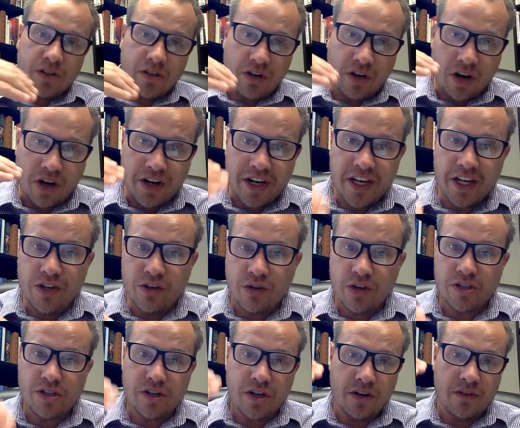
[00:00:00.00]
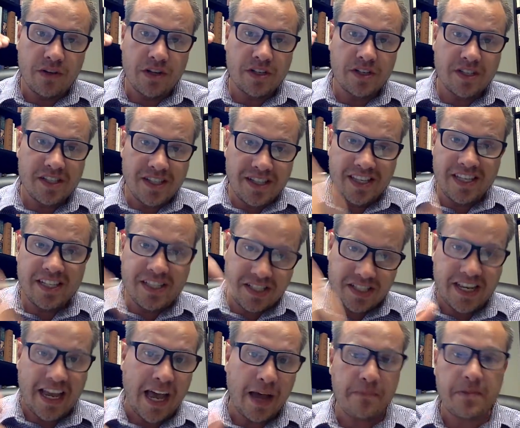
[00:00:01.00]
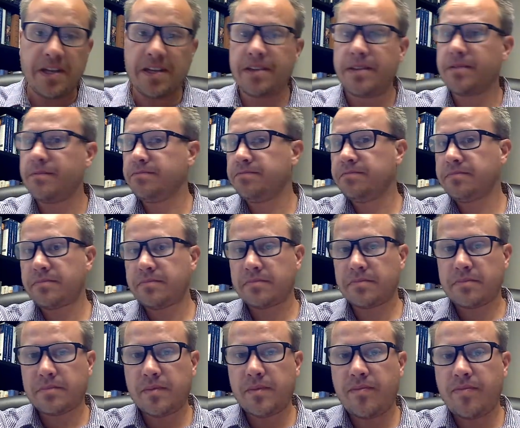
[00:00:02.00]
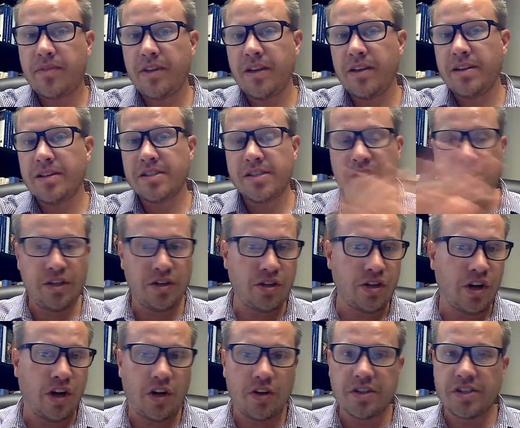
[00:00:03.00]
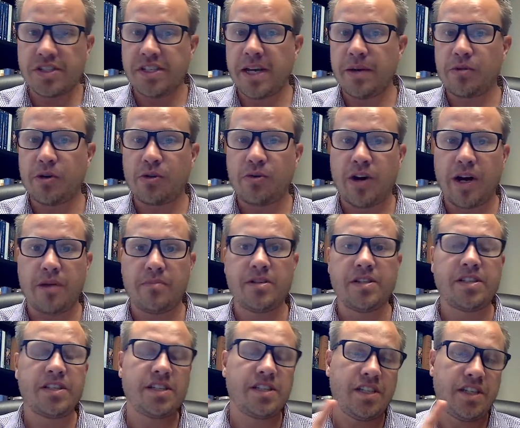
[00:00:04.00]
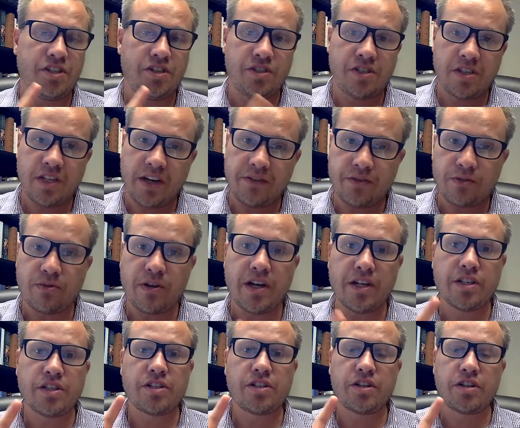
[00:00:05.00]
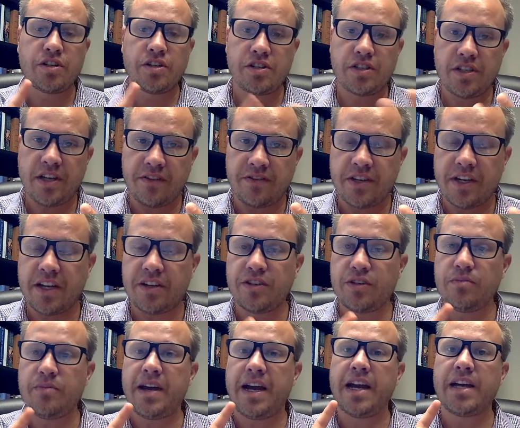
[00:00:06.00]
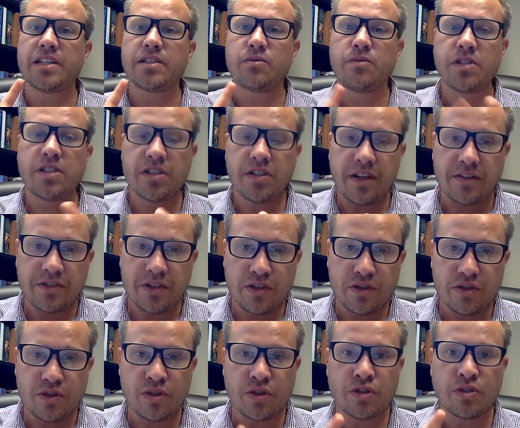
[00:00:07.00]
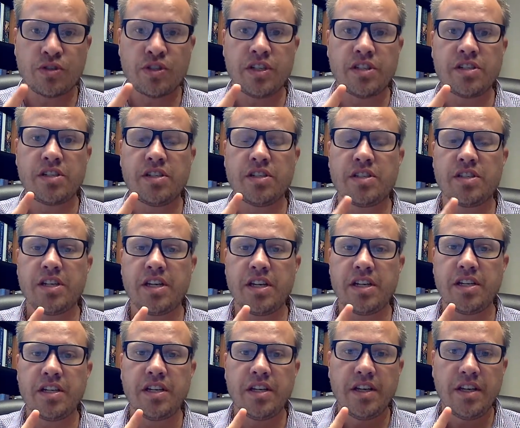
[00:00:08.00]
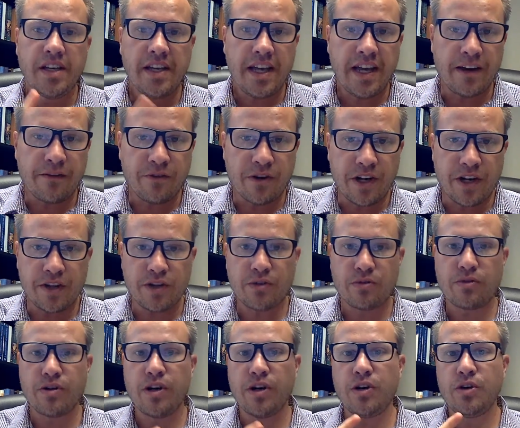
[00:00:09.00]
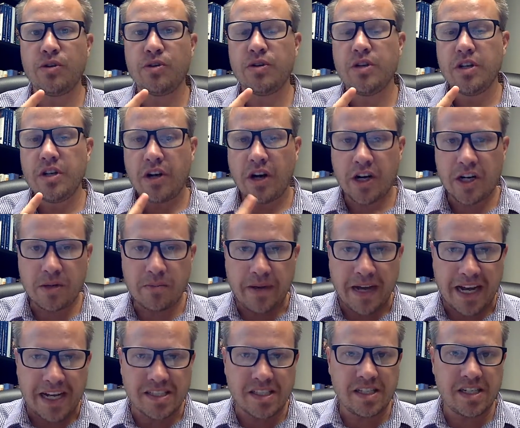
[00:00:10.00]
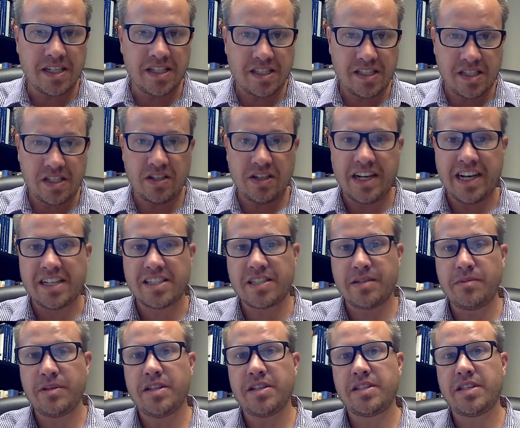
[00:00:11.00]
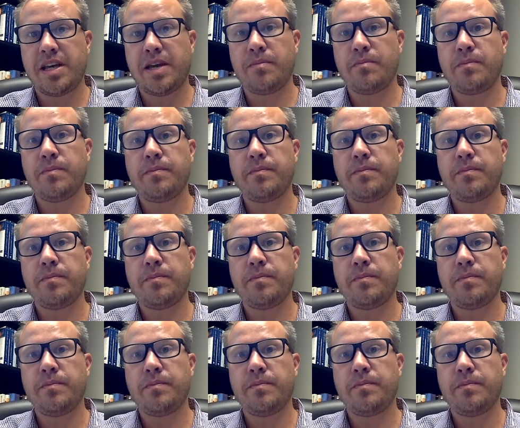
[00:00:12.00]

our indoor service this Sabbath, still all the same requirements exist. You still have to register. You still have to do masks. We still have to do social distancing every other row. Our capacity still has to be the same.